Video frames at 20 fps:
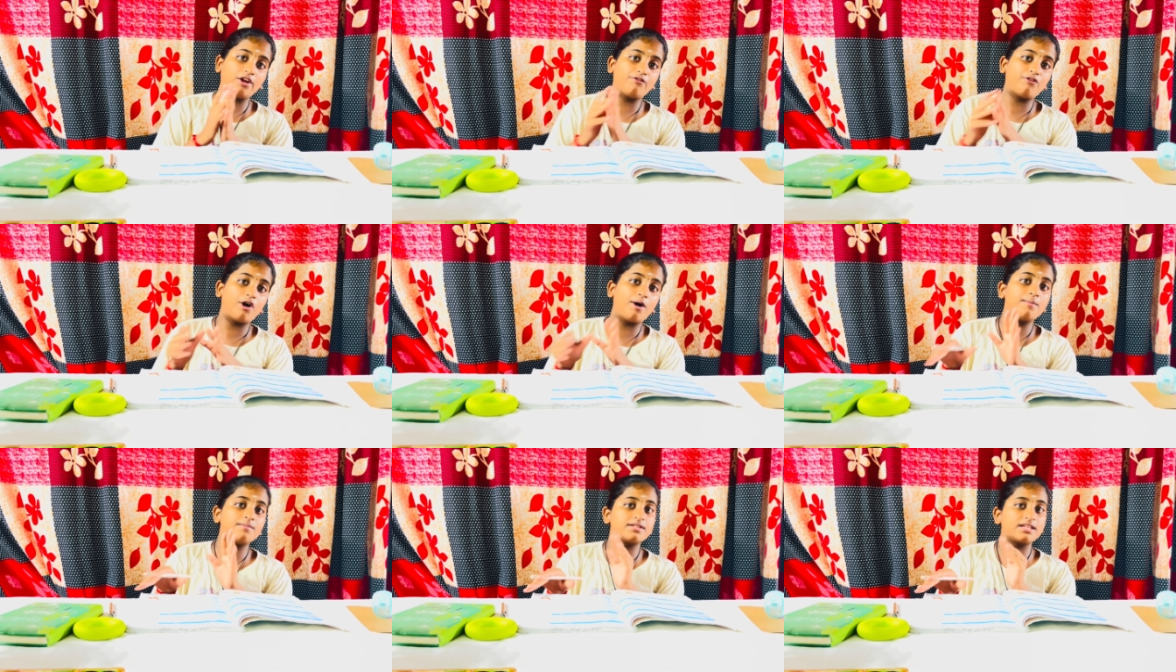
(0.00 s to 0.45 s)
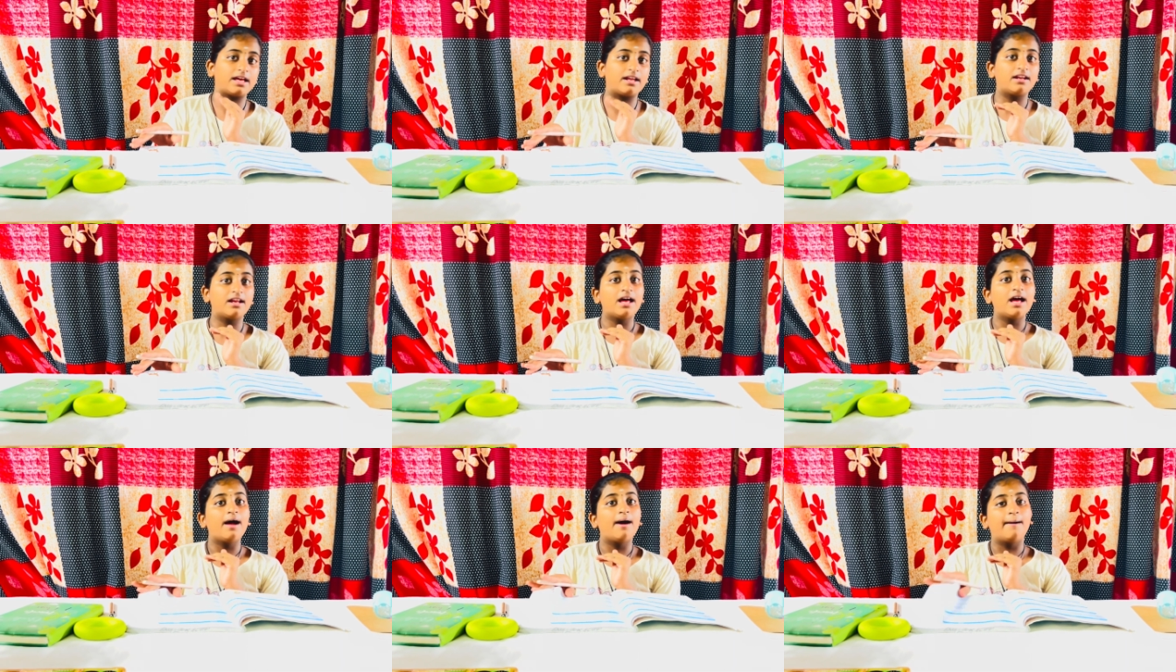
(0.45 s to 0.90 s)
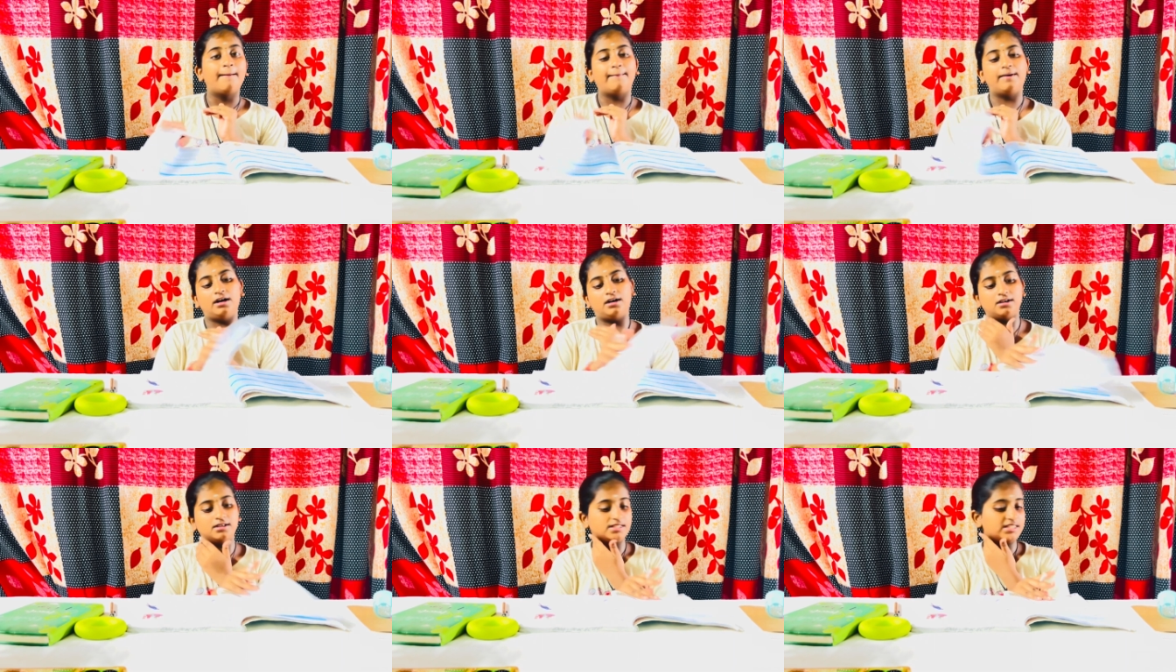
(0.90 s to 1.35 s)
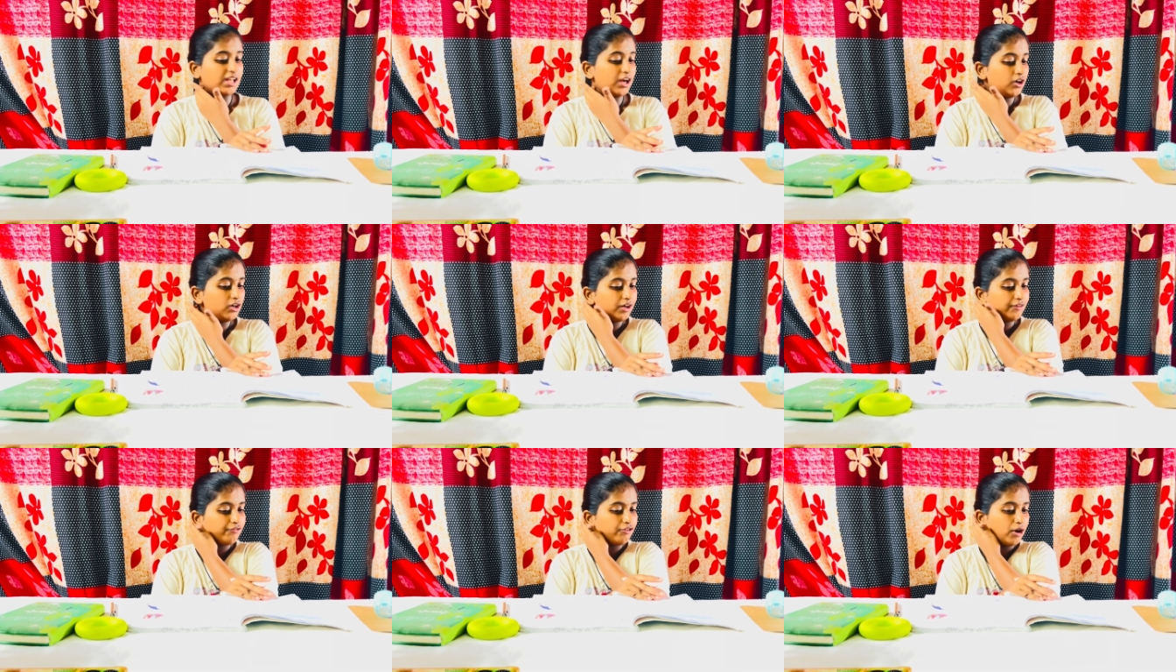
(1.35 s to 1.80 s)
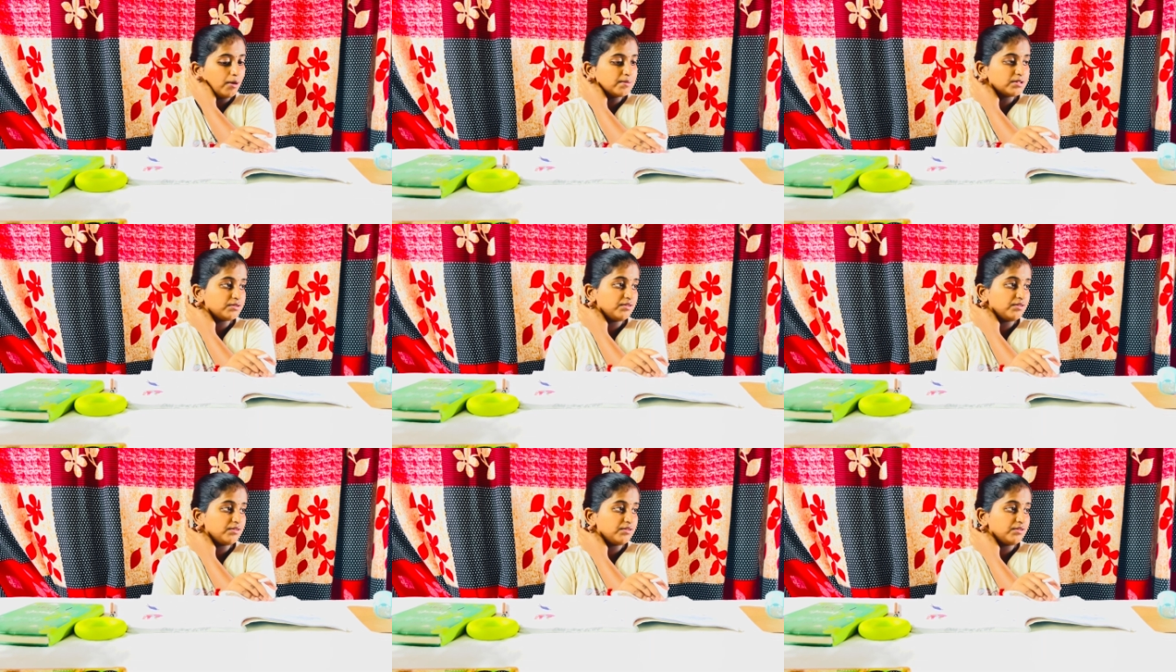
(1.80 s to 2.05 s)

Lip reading: forms and singular forms.